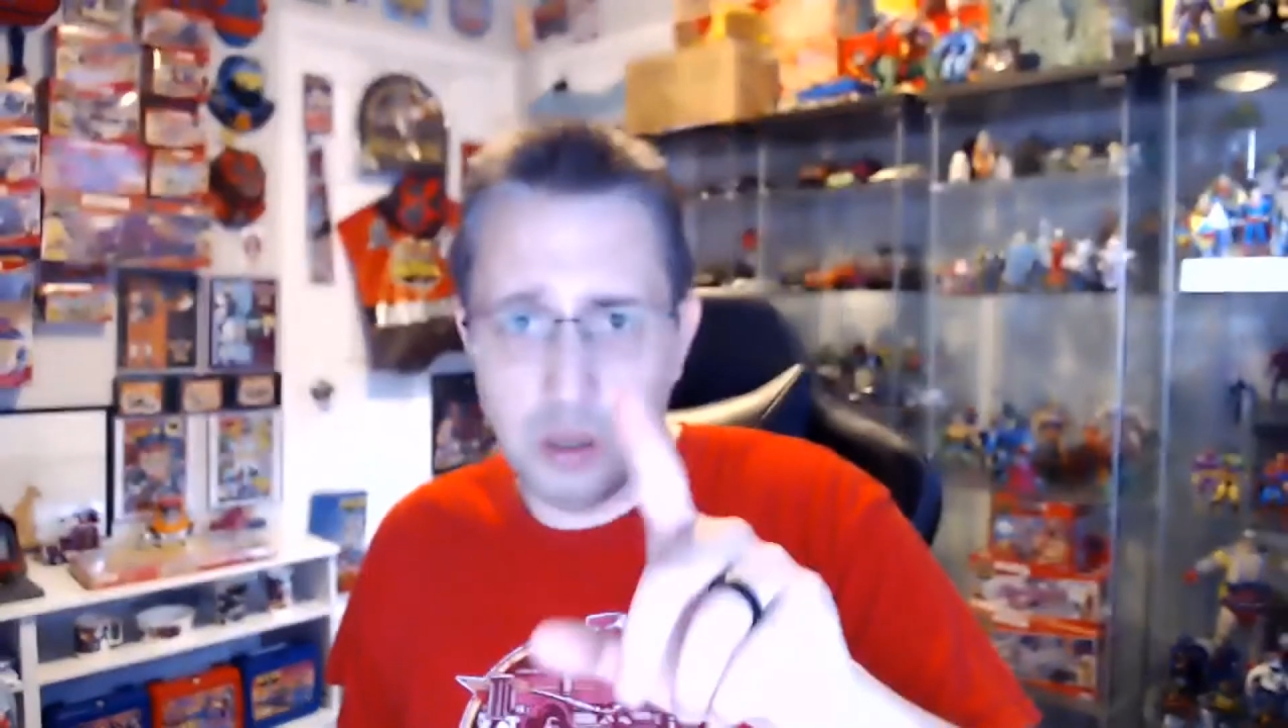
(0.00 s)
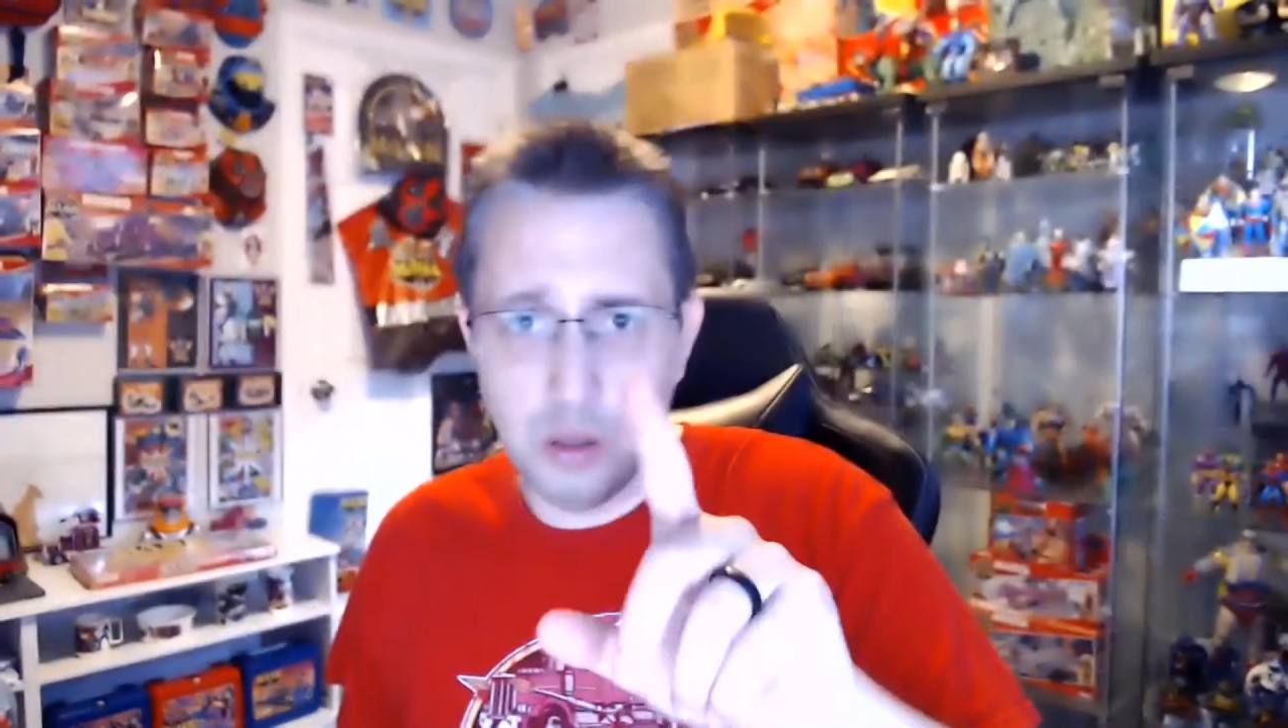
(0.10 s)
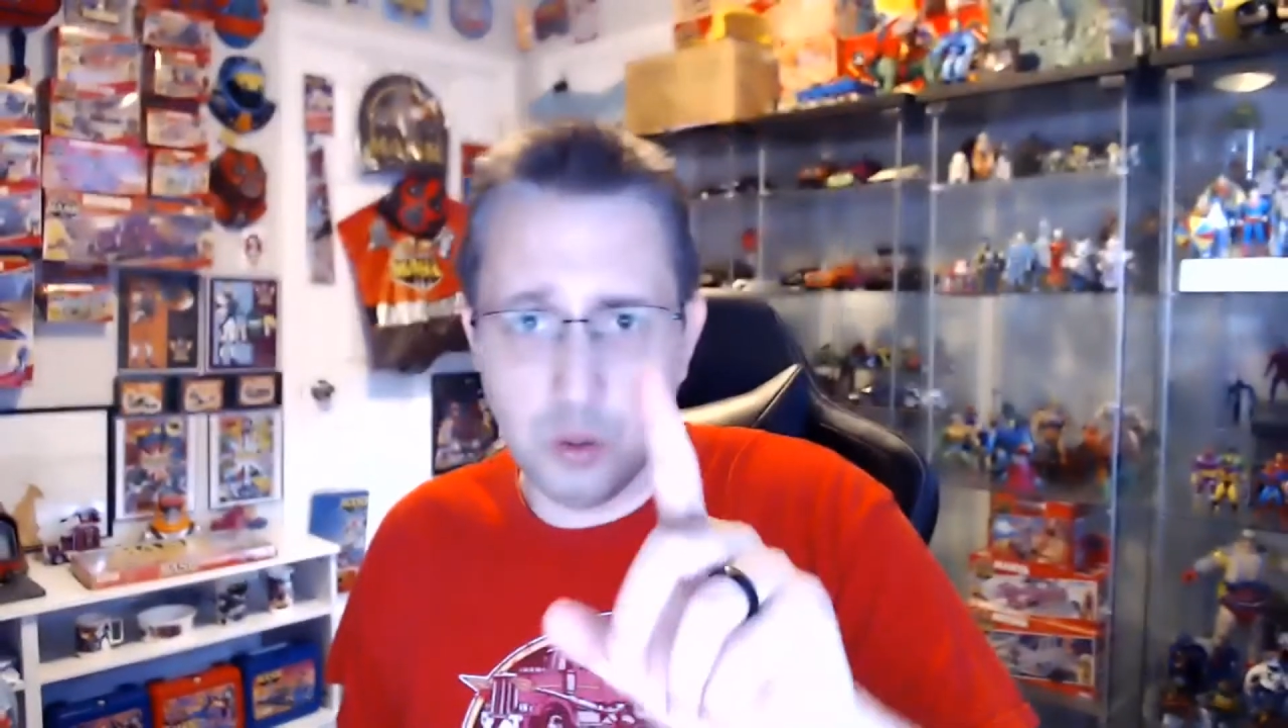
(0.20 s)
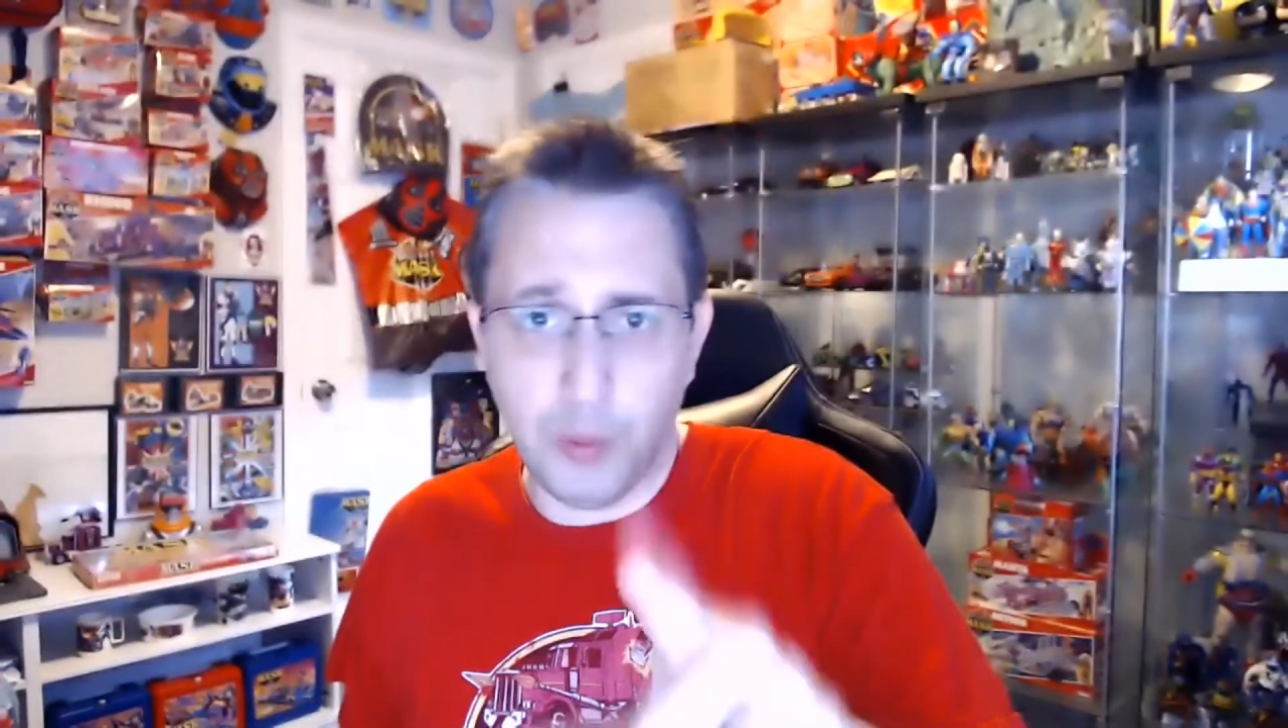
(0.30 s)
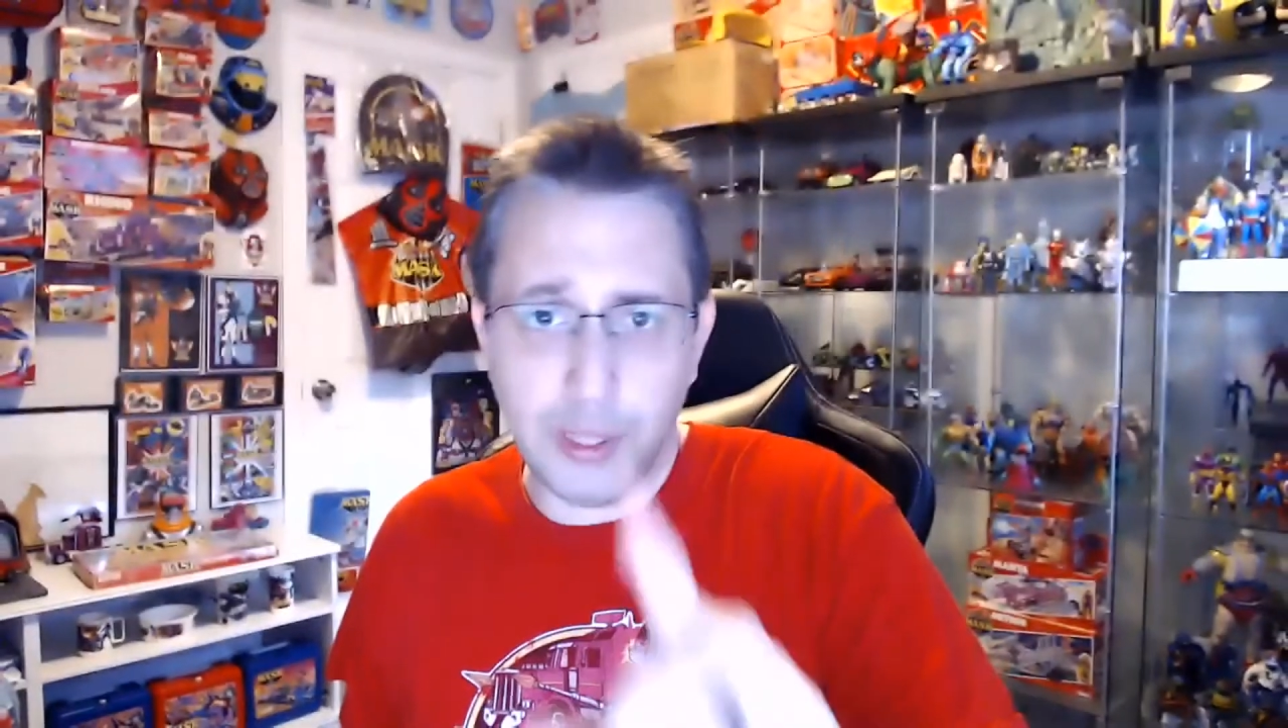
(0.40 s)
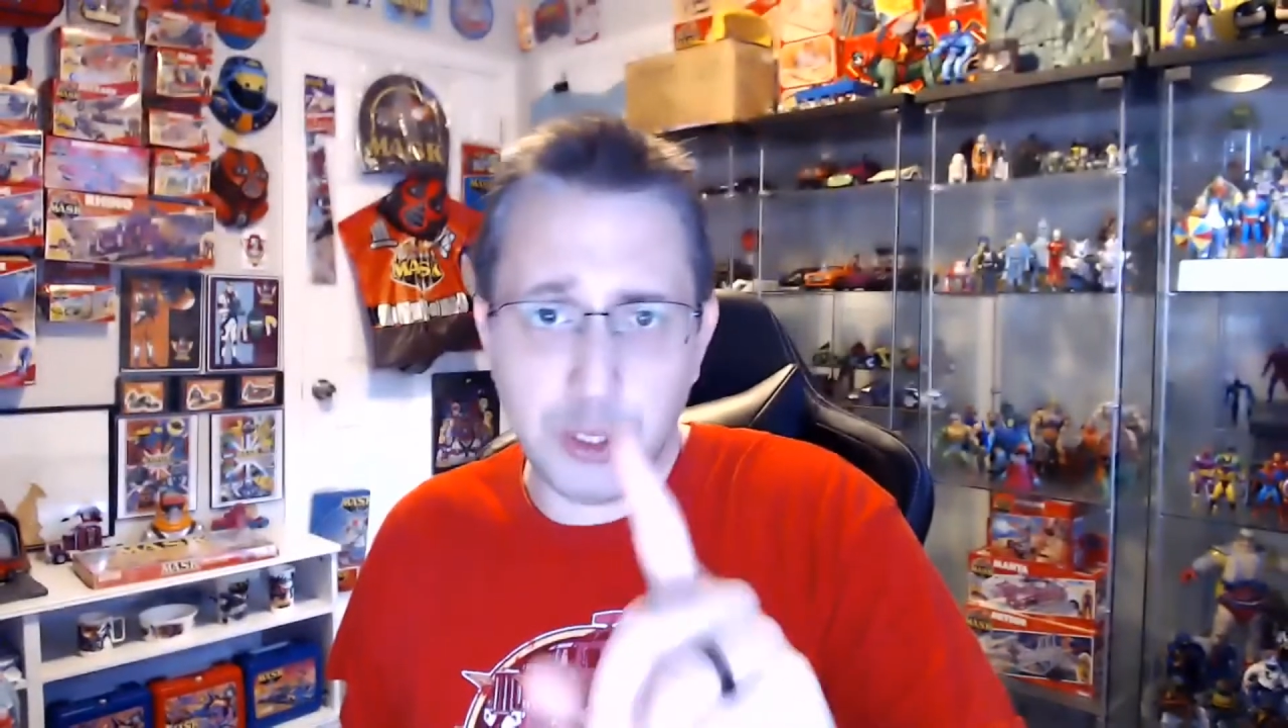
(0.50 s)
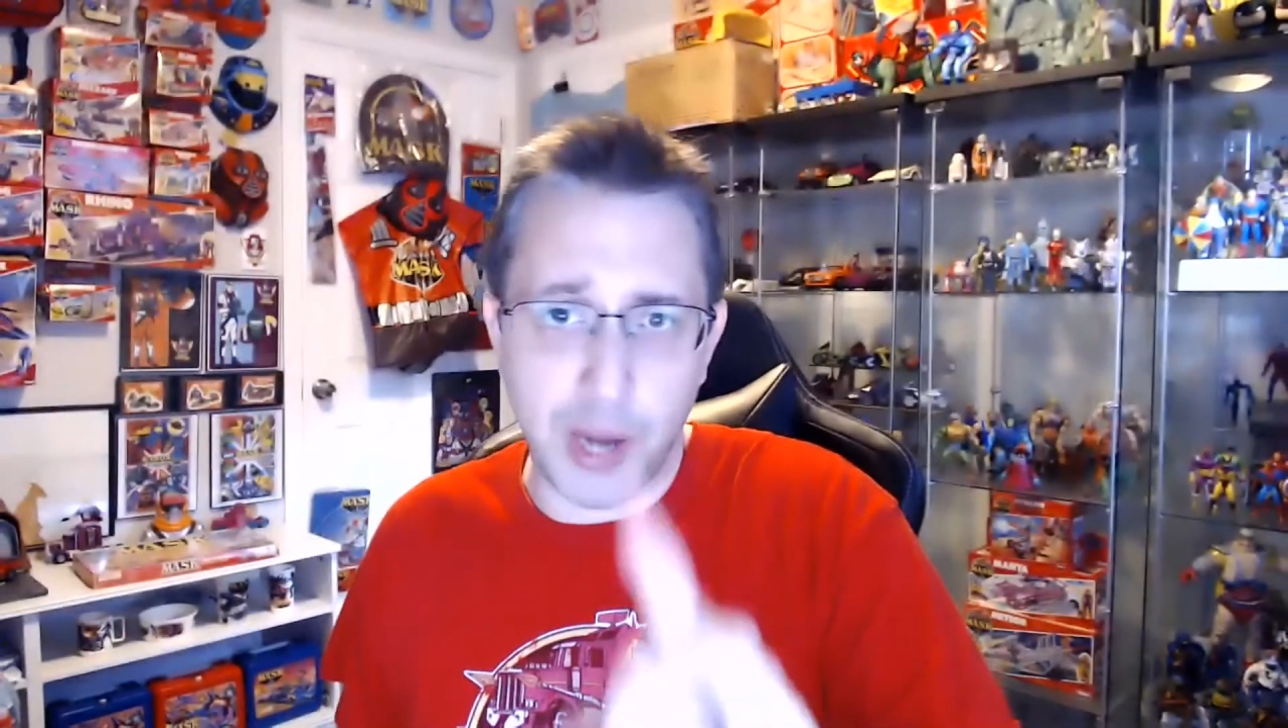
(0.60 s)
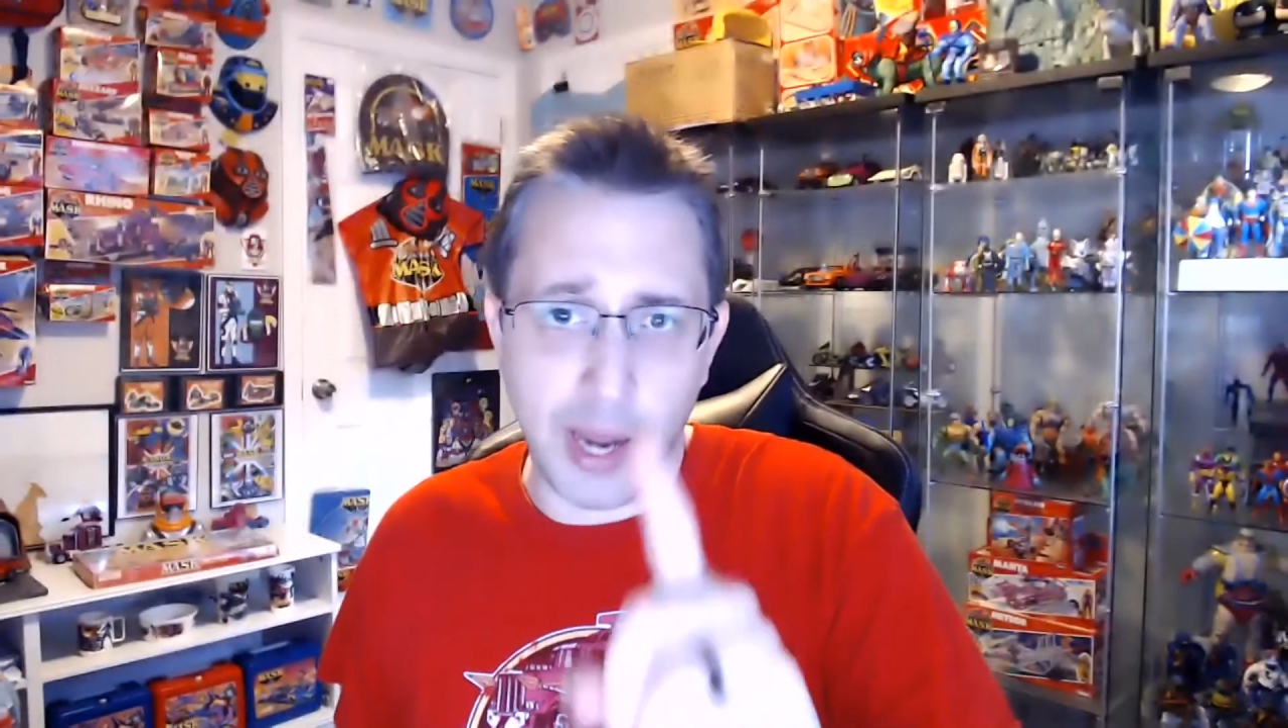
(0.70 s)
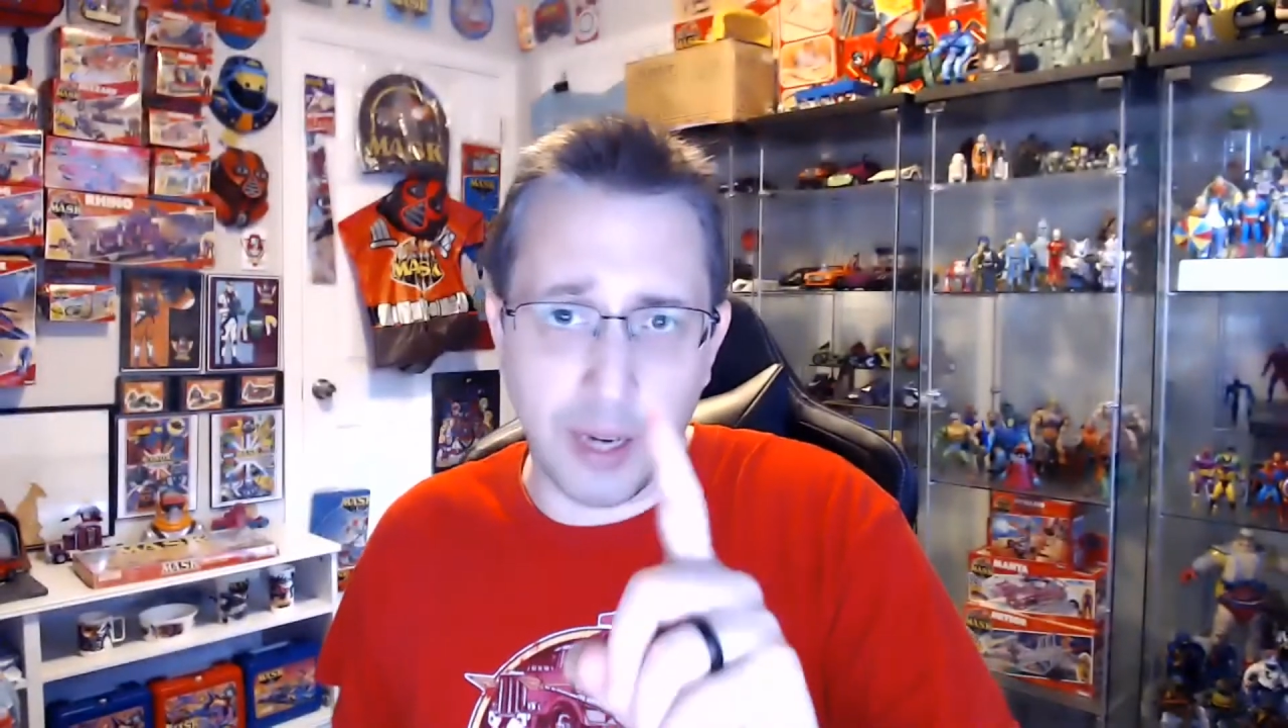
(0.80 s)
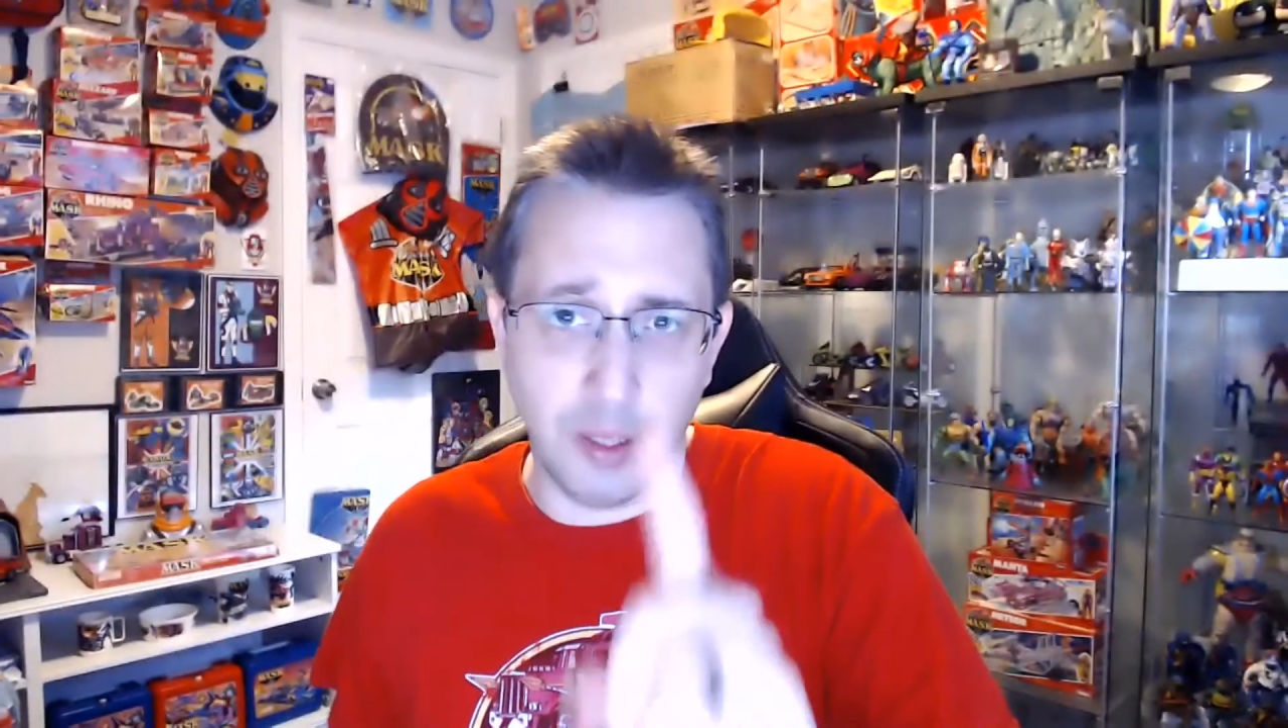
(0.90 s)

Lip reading: racetrack